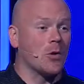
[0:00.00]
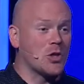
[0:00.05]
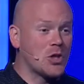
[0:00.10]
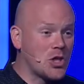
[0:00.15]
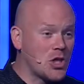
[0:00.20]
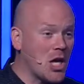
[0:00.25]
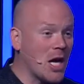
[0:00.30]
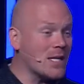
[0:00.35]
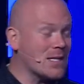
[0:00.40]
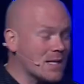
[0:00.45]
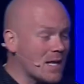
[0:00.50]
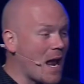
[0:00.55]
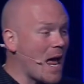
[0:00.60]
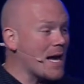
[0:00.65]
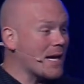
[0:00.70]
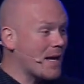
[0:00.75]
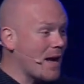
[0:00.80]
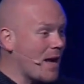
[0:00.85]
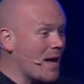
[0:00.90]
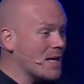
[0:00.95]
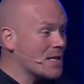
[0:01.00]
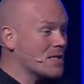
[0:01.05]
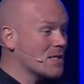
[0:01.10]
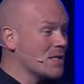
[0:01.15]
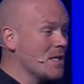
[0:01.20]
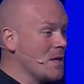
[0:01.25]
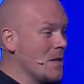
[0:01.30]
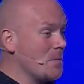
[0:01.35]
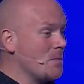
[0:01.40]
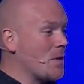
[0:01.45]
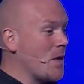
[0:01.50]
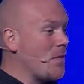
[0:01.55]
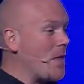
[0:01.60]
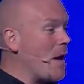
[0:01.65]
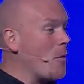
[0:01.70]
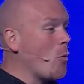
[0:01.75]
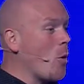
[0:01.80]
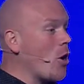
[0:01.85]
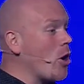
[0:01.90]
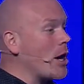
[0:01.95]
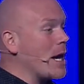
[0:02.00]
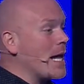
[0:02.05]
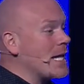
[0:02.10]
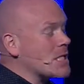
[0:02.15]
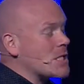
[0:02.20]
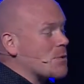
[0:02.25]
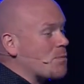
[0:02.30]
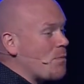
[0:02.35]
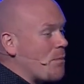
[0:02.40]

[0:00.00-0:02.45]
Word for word: just like us. That they weren't, in,